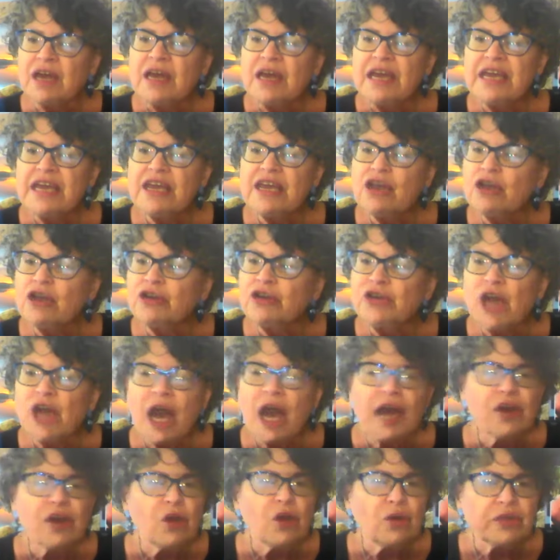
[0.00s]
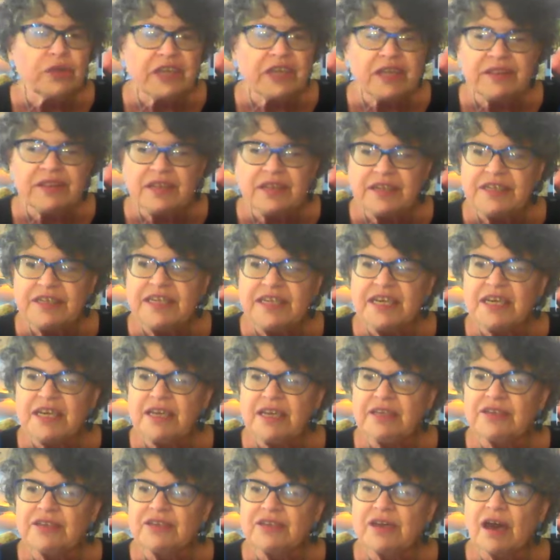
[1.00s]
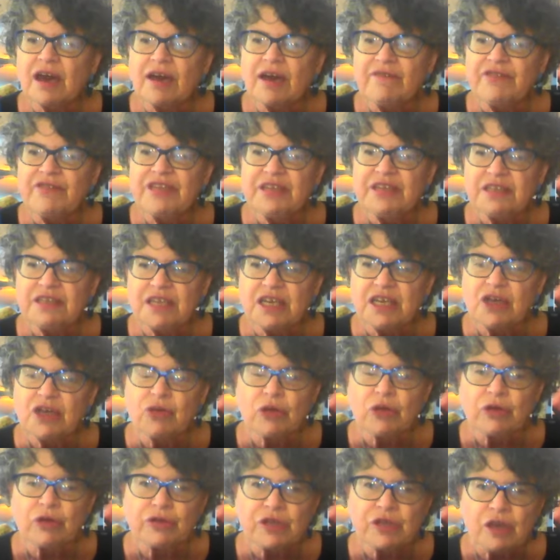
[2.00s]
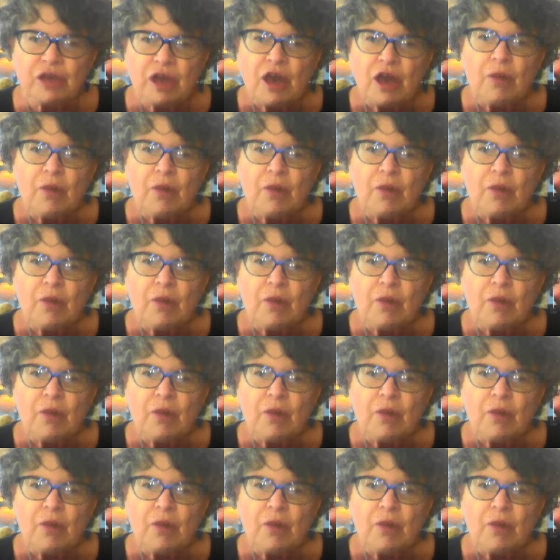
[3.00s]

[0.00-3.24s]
hear not only the deeds of these heroes,